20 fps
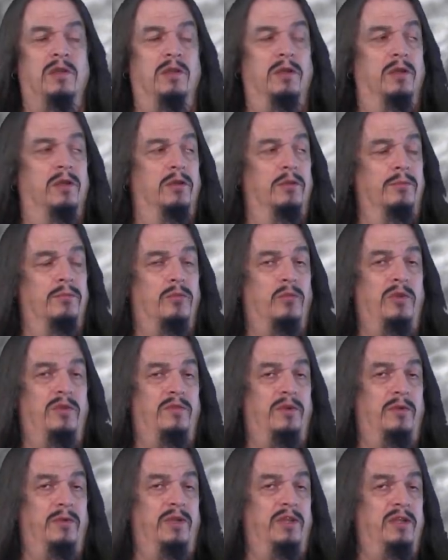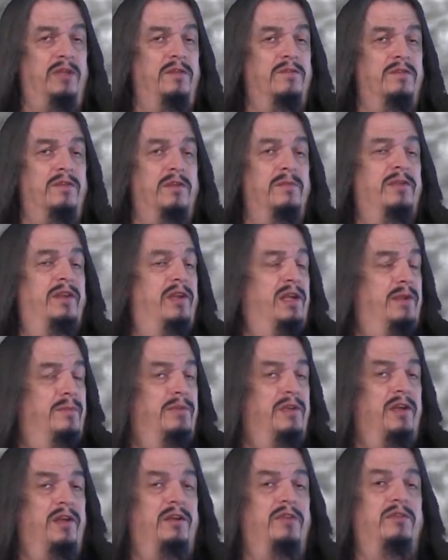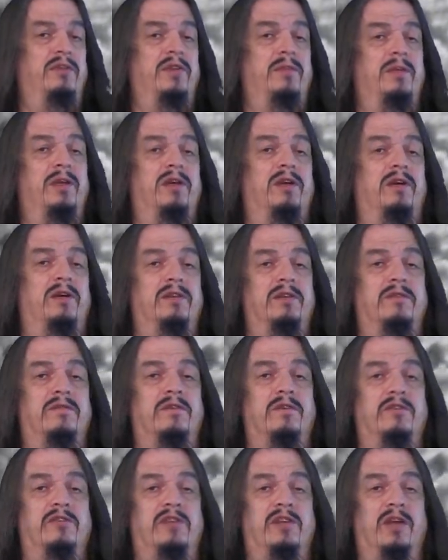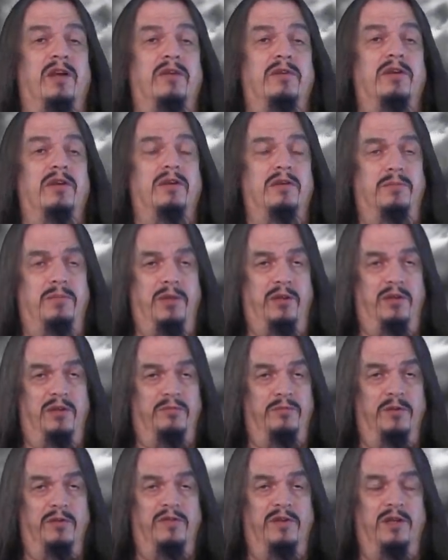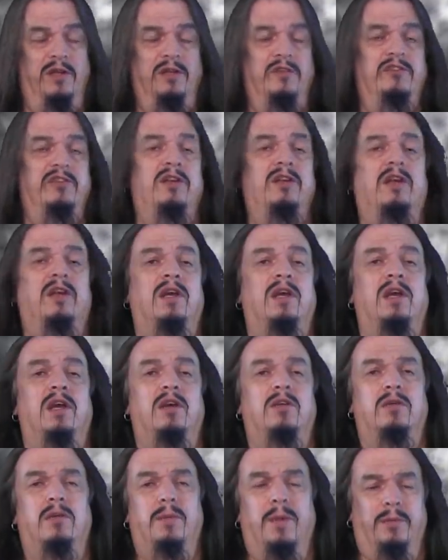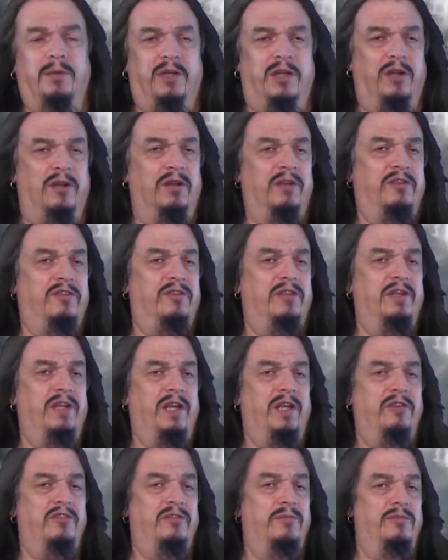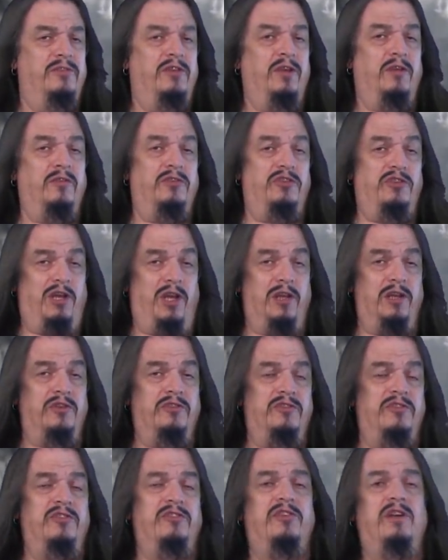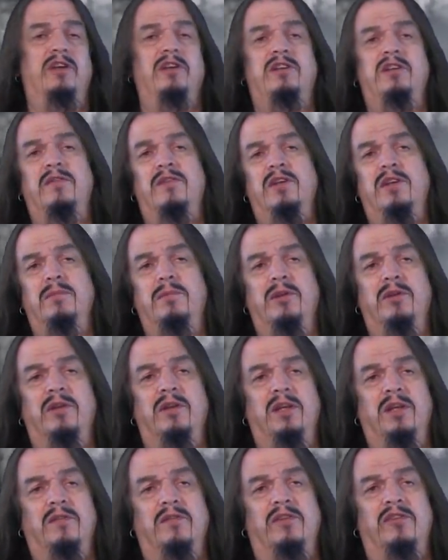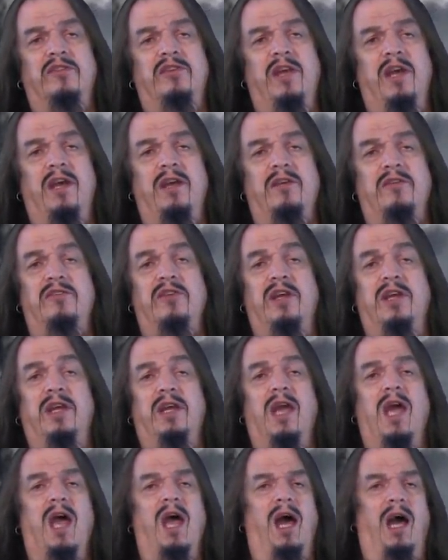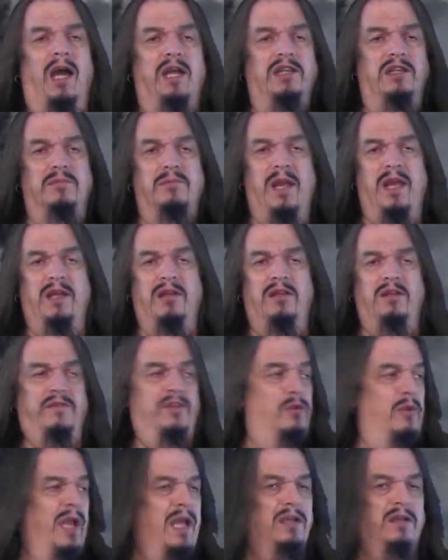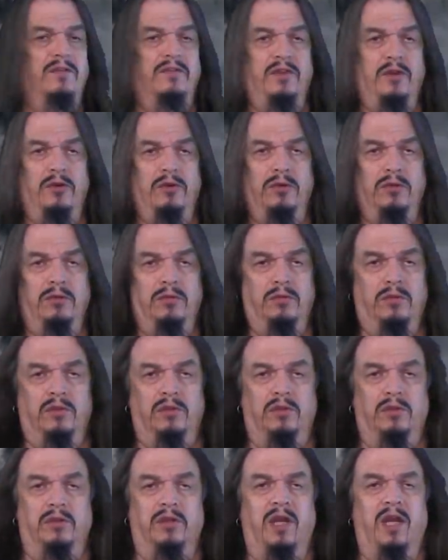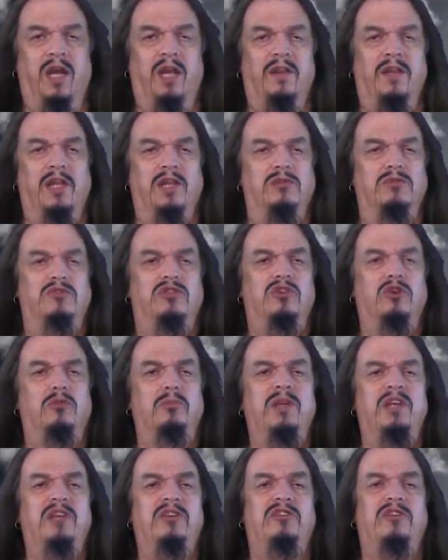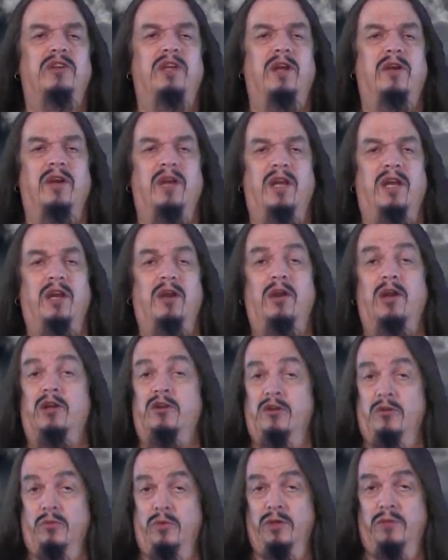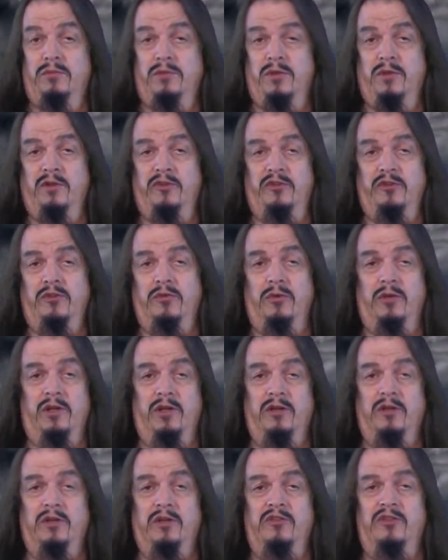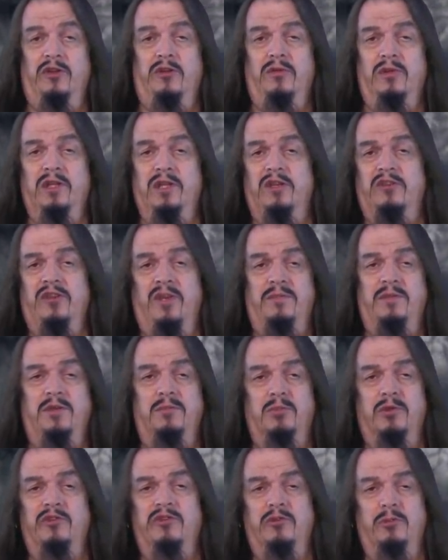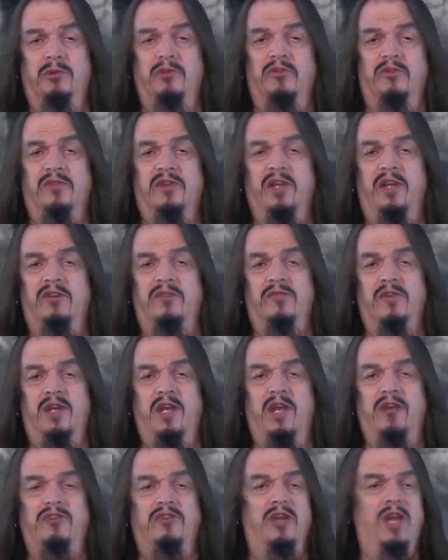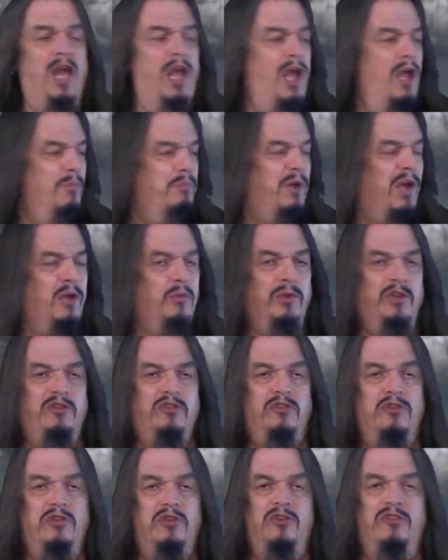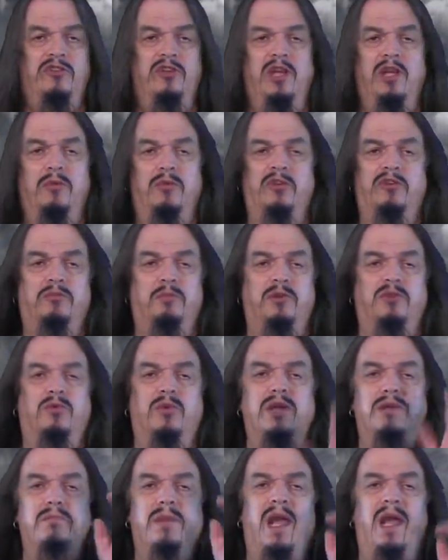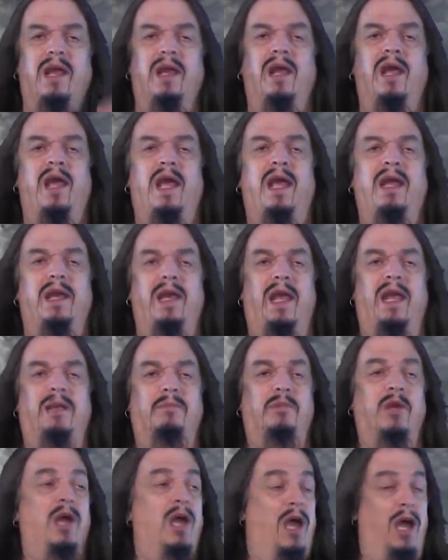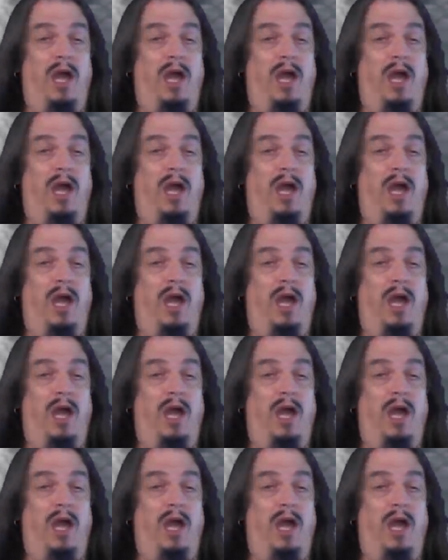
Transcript: No, we've already confirmed that I am not dreaming on the first count, on comparative morphology. Remember, Carolus Linnaeus himself challenged the scientific community of his day, saying, I demand of you and of the whole world that you show me a generic character, one that is according to the generally accepted principles of classification by which to distinguish between man and ape.